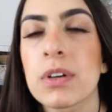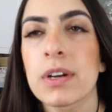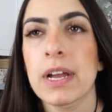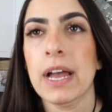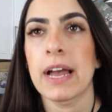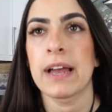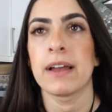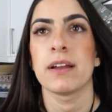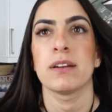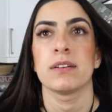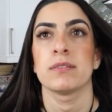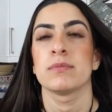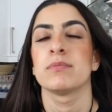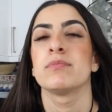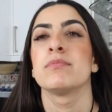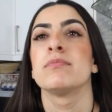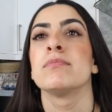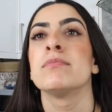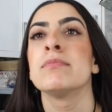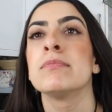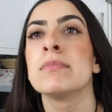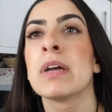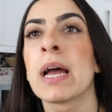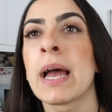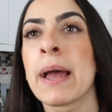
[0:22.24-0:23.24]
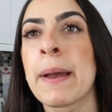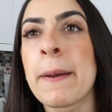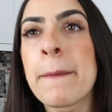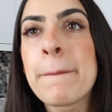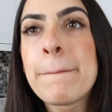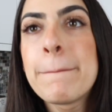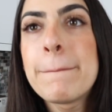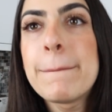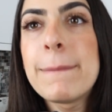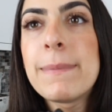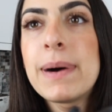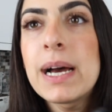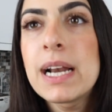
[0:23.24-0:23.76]
Okay,
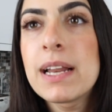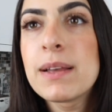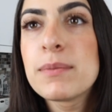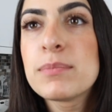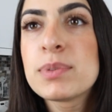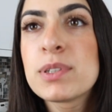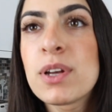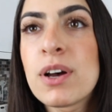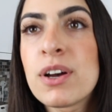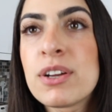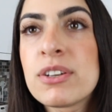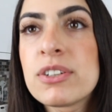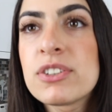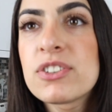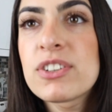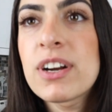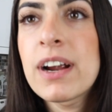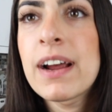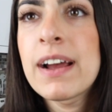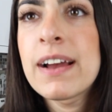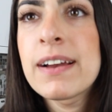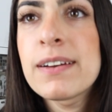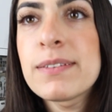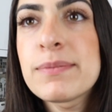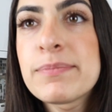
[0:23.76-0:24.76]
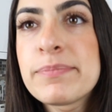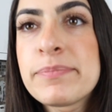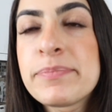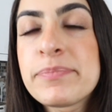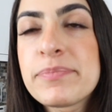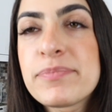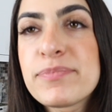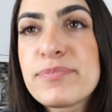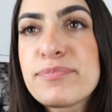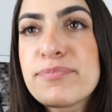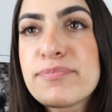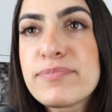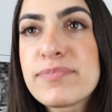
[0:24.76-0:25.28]
my lips aren't dry.
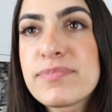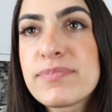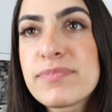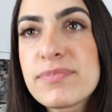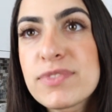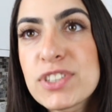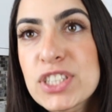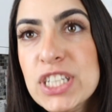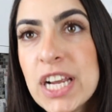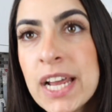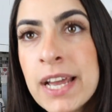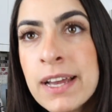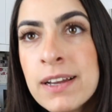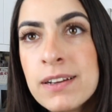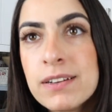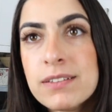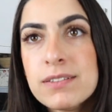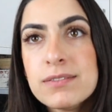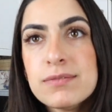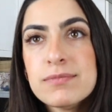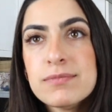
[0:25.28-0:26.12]
Check.